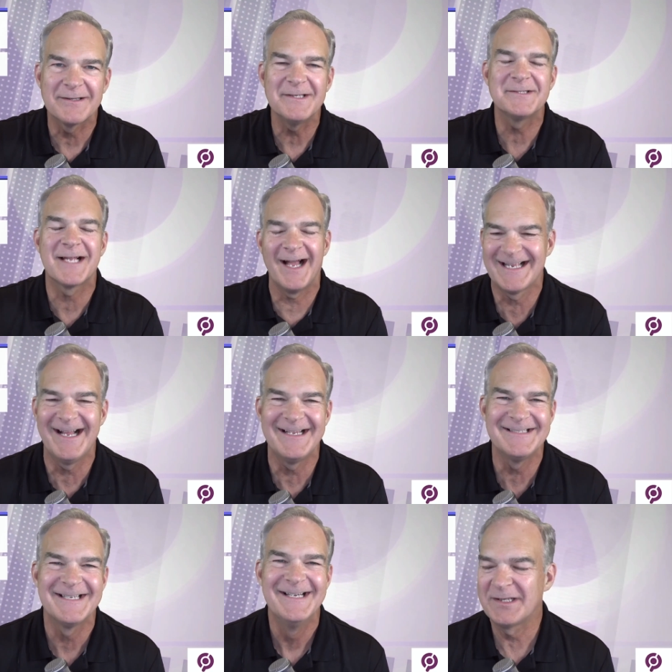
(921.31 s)
These
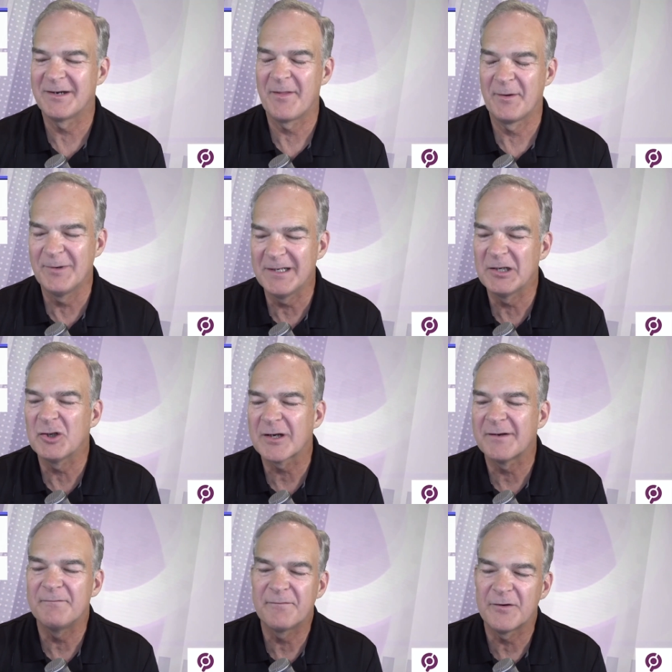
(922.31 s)
guys, they're really
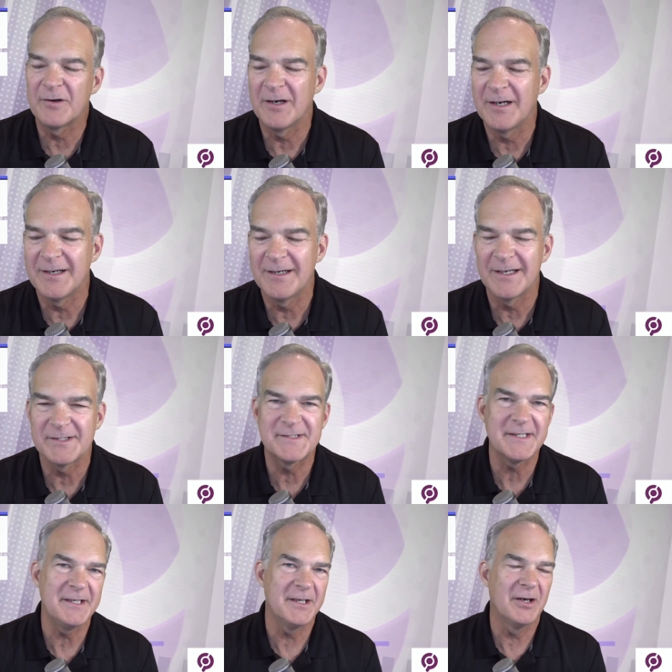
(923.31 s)
looking for a
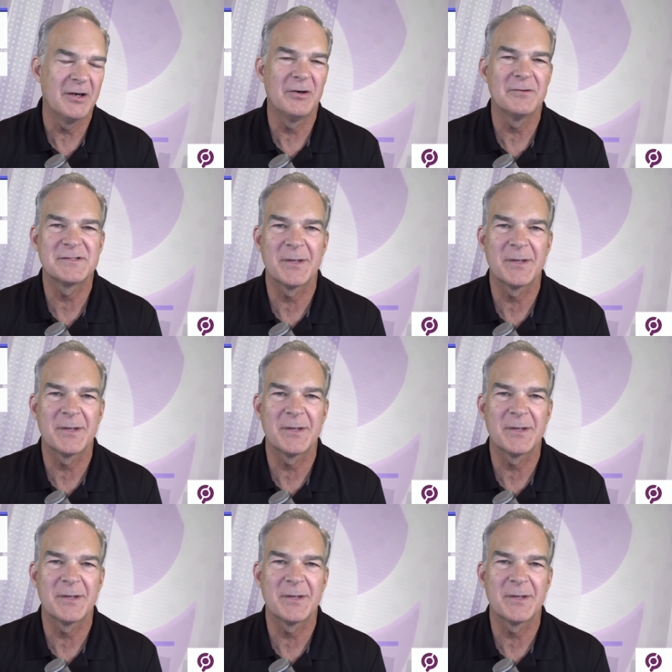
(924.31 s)
CEO,